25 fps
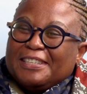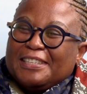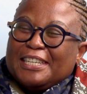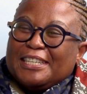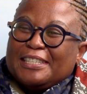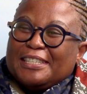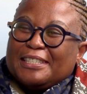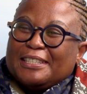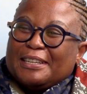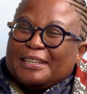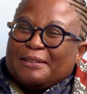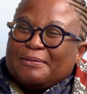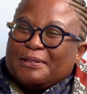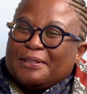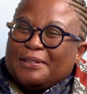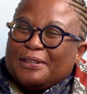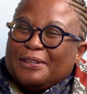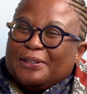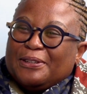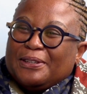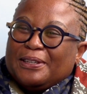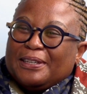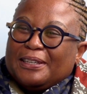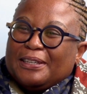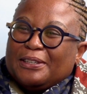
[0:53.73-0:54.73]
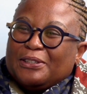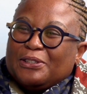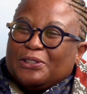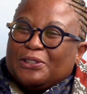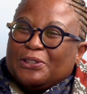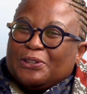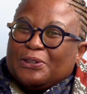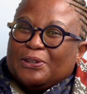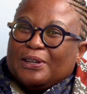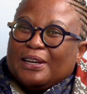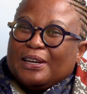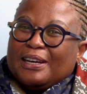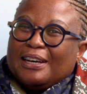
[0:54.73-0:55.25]
Yes, absolutely.
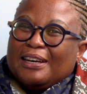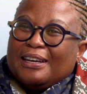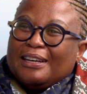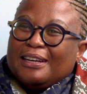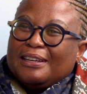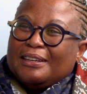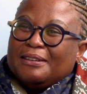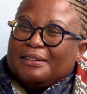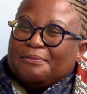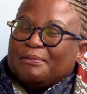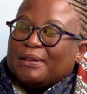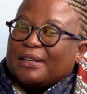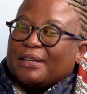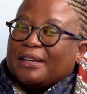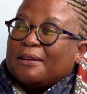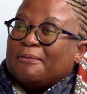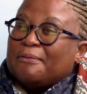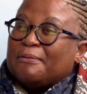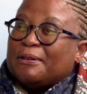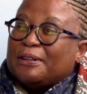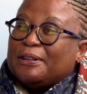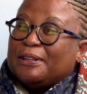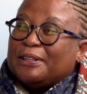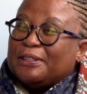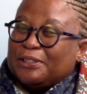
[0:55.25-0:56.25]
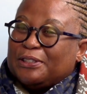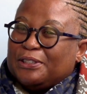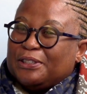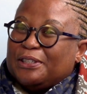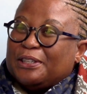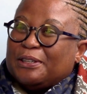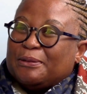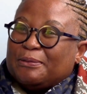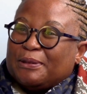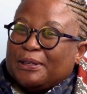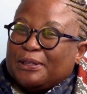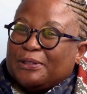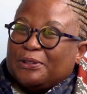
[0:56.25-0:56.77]
So I'm a chemical
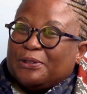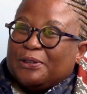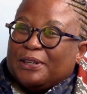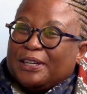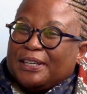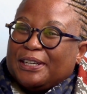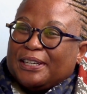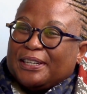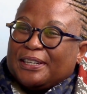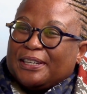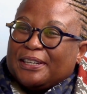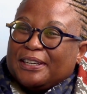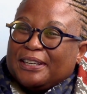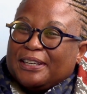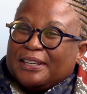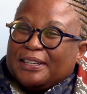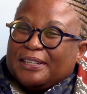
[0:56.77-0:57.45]
engineer by training.